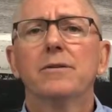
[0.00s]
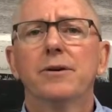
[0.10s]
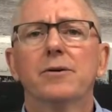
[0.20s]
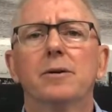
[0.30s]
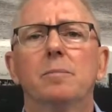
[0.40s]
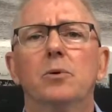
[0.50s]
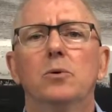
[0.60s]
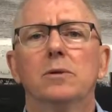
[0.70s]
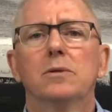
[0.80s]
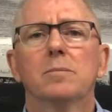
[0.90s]
very
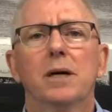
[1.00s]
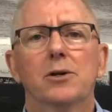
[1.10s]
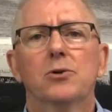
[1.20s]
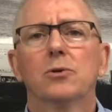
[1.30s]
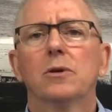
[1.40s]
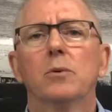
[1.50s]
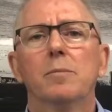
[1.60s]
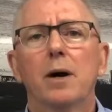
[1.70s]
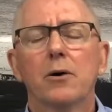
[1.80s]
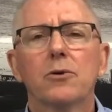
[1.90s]
important to make sure that we're
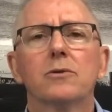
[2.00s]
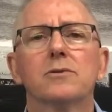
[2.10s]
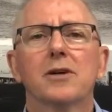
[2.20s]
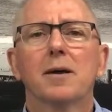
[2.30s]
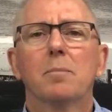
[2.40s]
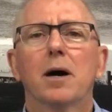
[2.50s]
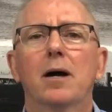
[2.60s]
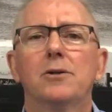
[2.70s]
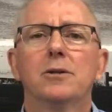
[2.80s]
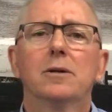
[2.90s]
both on the same page,